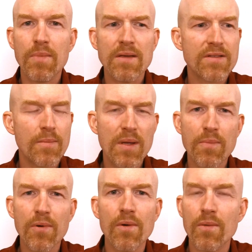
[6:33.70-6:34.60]
some
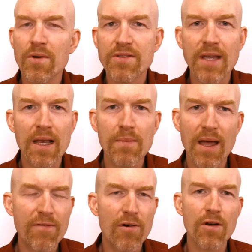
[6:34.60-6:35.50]
people will say to me,
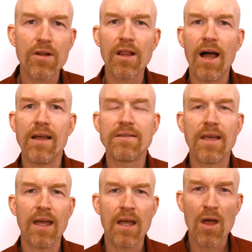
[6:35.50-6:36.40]
I've heard clients
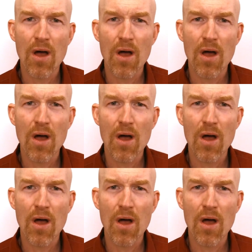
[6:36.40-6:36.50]
say,